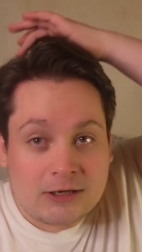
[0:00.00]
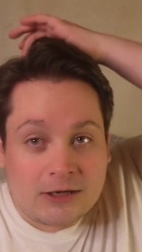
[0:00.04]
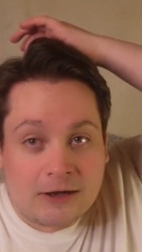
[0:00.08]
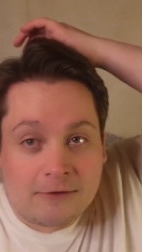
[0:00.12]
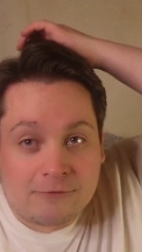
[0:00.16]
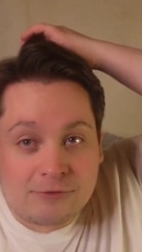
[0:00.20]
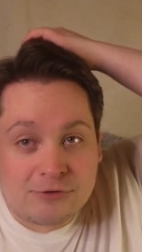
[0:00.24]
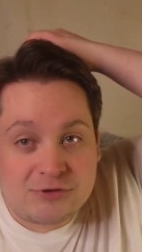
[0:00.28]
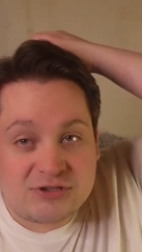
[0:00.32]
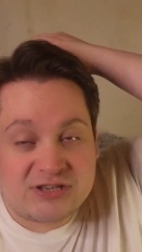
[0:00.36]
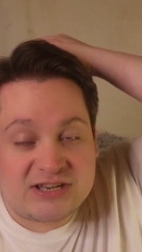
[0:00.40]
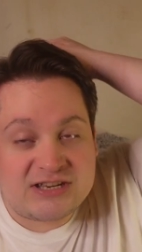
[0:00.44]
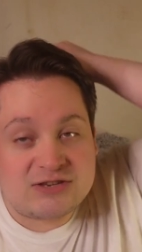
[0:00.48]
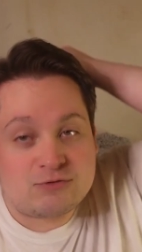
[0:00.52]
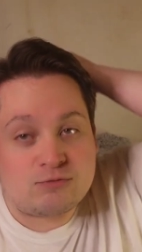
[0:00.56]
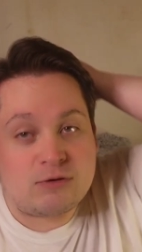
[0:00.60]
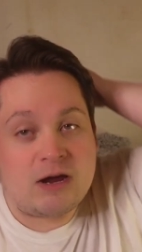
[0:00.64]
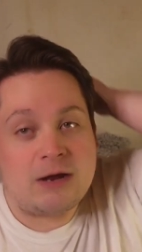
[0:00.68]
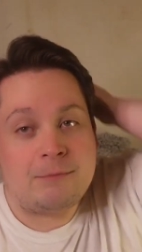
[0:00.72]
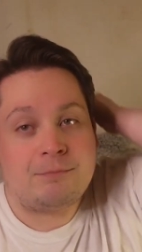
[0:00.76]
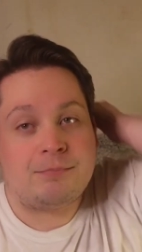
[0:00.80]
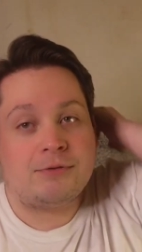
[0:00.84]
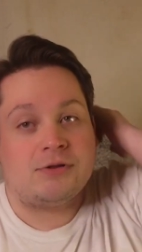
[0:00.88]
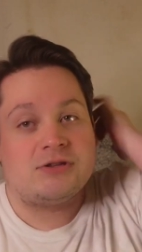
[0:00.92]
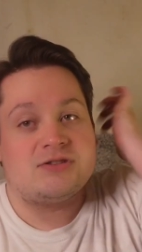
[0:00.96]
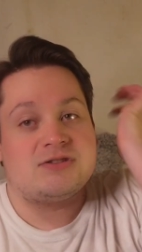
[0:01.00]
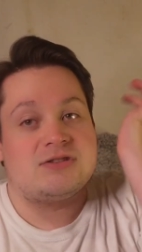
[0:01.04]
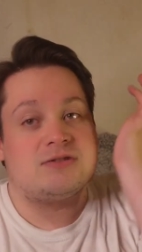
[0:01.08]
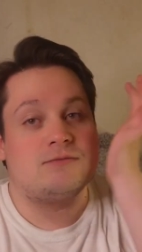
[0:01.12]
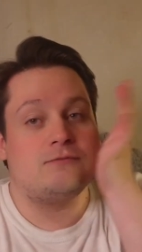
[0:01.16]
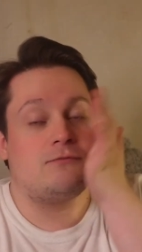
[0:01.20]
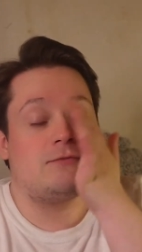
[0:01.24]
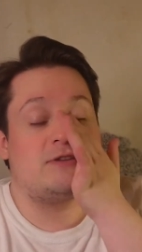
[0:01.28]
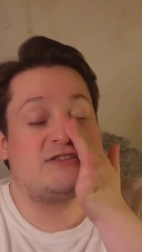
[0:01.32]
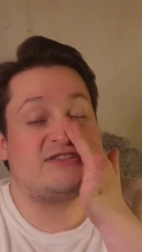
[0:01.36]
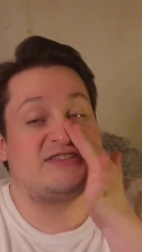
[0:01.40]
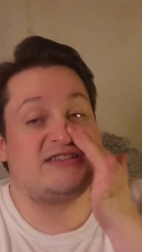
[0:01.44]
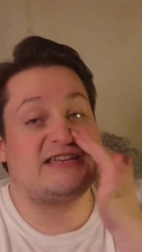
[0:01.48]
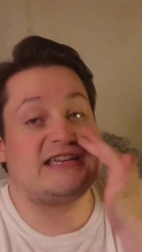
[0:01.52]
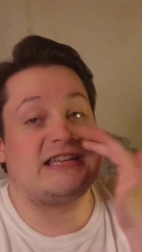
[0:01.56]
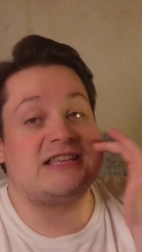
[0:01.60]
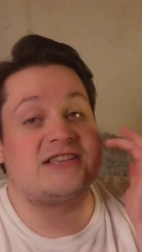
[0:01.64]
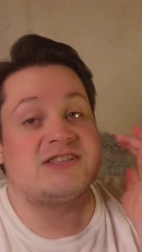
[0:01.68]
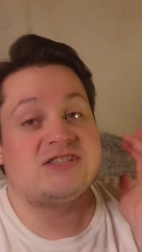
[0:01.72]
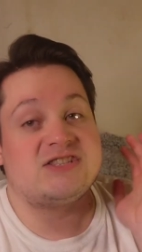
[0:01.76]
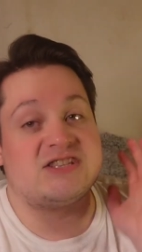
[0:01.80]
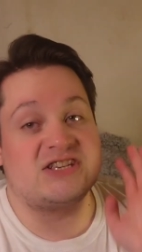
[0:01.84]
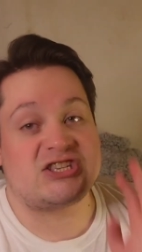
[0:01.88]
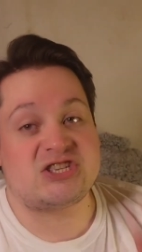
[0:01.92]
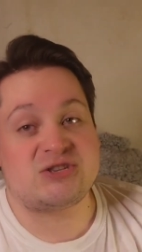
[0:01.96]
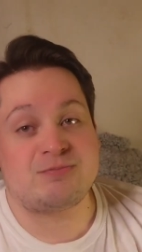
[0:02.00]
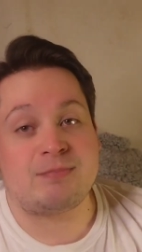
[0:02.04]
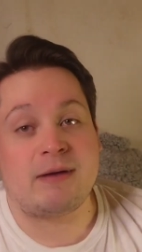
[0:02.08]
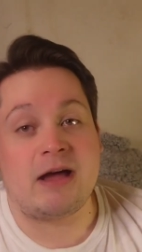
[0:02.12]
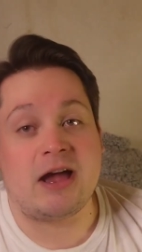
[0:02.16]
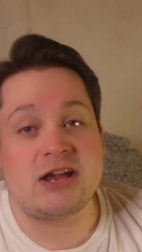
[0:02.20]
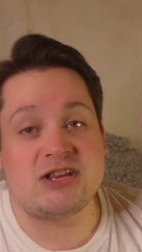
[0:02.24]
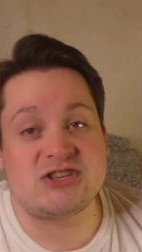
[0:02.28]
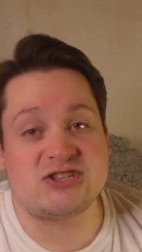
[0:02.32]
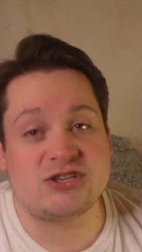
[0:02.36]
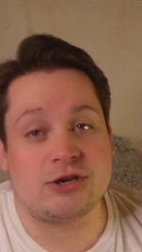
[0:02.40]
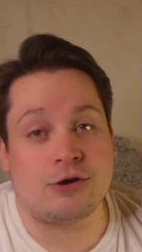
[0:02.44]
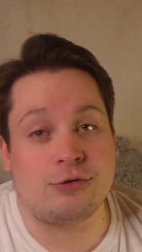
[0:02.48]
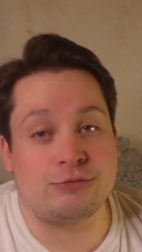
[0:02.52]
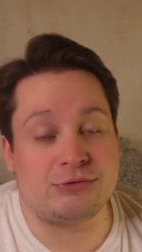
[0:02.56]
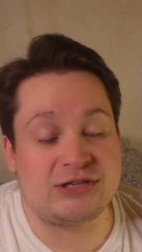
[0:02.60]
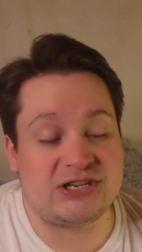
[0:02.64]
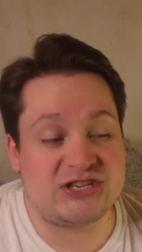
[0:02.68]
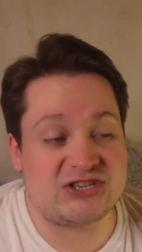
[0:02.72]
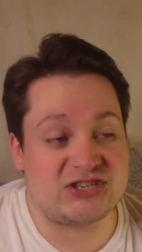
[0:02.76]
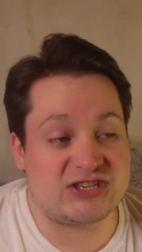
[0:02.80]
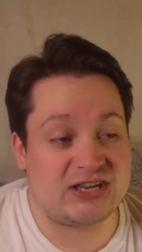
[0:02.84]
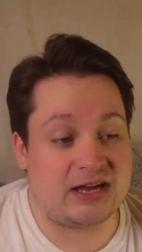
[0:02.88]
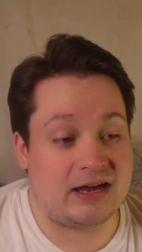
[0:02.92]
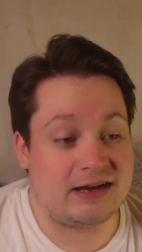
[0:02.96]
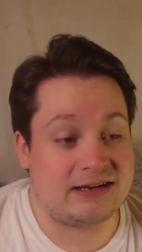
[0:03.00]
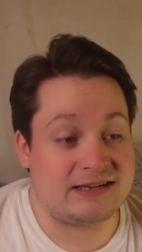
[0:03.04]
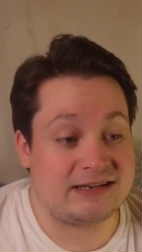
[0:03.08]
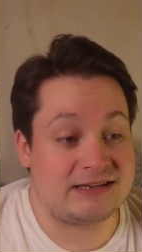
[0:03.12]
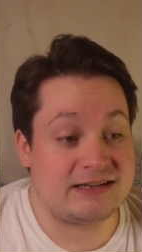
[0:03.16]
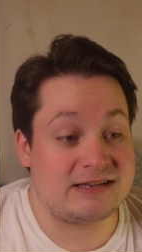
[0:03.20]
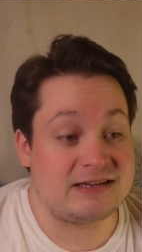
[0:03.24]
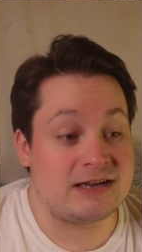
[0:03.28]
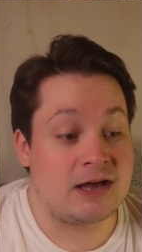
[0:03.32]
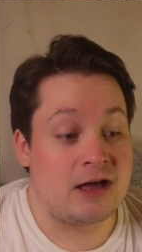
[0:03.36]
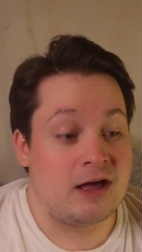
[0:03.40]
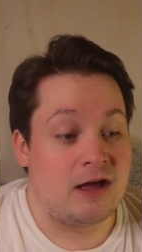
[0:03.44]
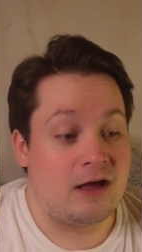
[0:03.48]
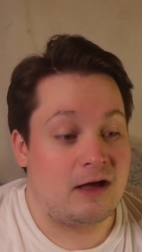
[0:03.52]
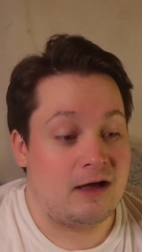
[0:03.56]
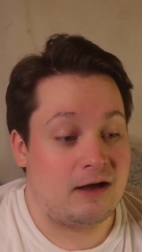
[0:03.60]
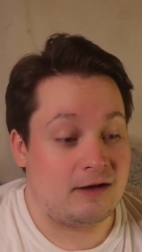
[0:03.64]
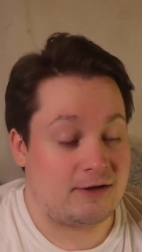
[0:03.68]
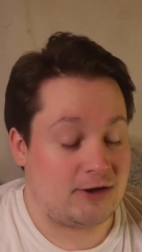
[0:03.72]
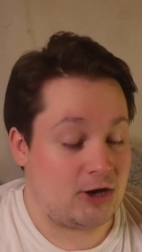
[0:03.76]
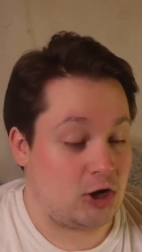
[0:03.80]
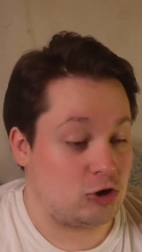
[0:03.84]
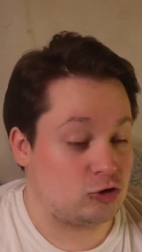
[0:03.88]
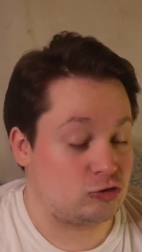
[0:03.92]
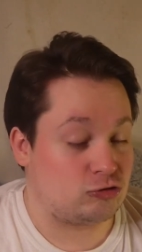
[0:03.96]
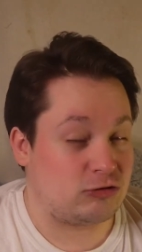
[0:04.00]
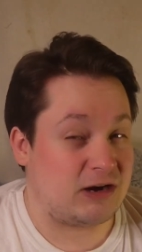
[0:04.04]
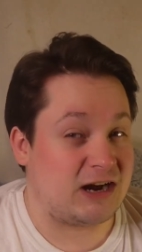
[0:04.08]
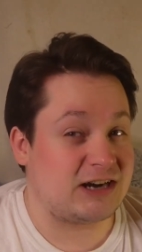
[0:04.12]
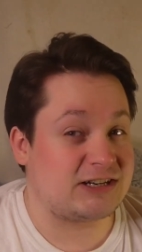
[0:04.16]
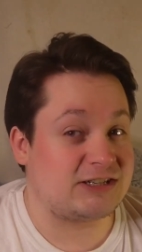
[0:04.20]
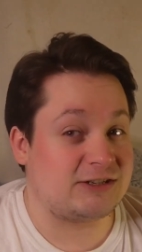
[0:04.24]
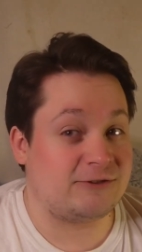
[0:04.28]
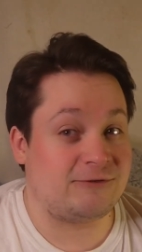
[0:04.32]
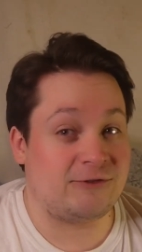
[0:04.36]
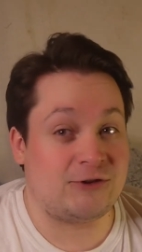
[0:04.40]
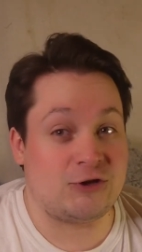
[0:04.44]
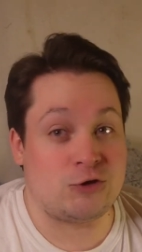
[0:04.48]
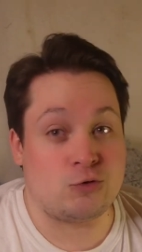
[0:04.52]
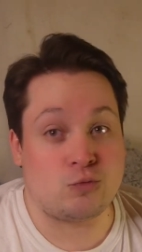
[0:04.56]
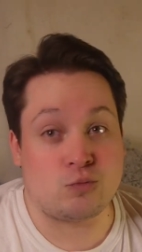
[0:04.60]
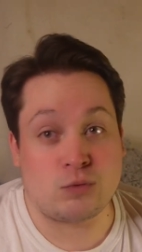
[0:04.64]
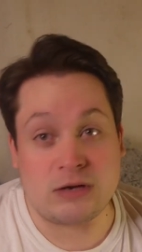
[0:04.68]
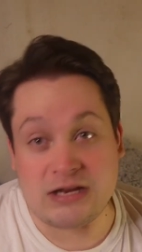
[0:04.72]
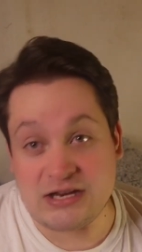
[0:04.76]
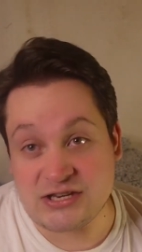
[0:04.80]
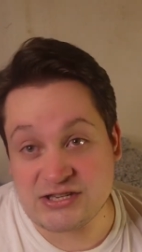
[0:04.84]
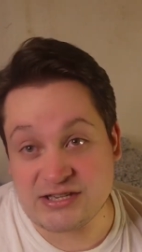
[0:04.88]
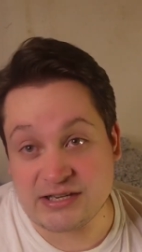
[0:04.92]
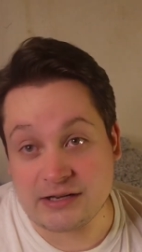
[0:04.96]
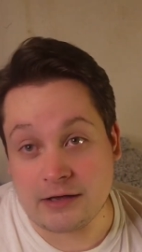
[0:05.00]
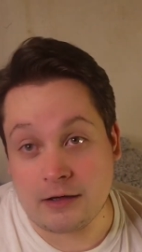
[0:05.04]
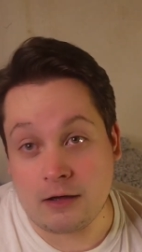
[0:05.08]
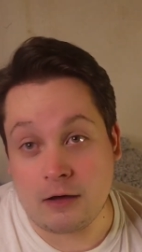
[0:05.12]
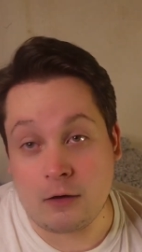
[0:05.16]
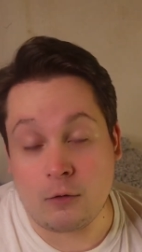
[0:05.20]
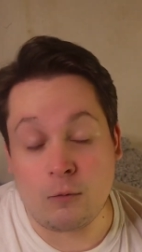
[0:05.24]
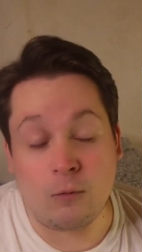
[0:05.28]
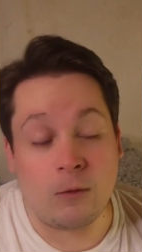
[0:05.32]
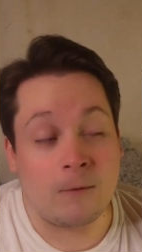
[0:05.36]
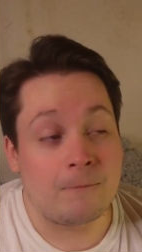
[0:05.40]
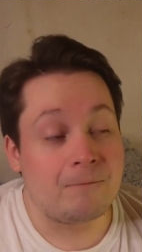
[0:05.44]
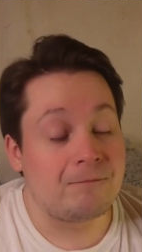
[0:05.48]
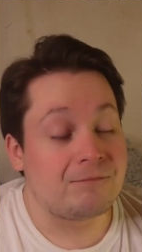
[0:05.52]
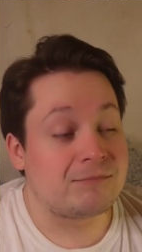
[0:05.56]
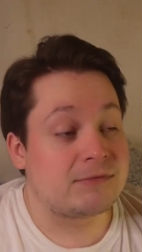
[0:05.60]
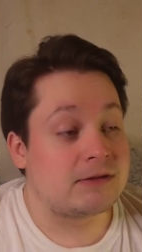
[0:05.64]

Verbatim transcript: of losing his Red Bull seats, despite only signing a contract a few weeks ago.